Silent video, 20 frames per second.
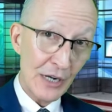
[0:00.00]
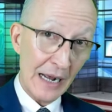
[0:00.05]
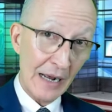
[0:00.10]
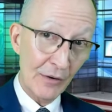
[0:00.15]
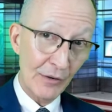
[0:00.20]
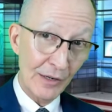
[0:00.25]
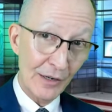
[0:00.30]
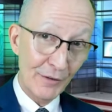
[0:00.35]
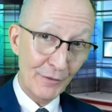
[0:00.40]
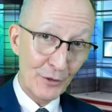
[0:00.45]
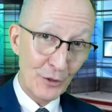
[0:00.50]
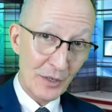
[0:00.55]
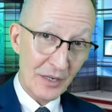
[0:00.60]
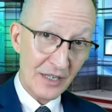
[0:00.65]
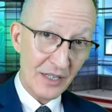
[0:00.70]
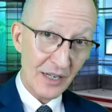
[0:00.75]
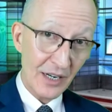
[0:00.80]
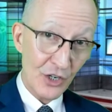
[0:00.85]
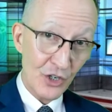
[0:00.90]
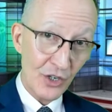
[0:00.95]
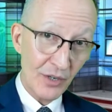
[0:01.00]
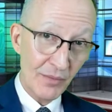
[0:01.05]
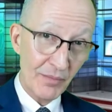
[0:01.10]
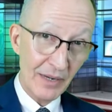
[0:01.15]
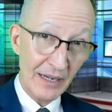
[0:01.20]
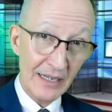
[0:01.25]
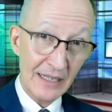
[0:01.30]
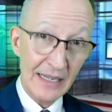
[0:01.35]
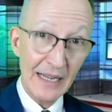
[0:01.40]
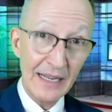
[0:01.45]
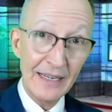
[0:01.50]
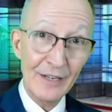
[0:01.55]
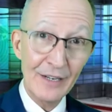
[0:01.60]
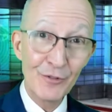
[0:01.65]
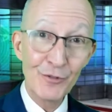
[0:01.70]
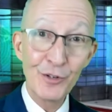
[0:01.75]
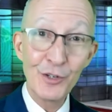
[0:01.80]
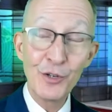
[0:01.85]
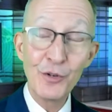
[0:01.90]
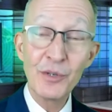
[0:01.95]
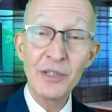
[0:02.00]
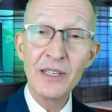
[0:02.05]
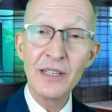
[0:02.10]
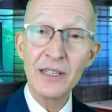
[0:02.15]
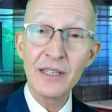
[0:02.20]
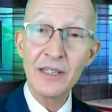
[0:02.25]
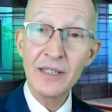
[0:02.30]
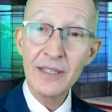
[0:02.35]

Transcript: out of your discussion because that introduces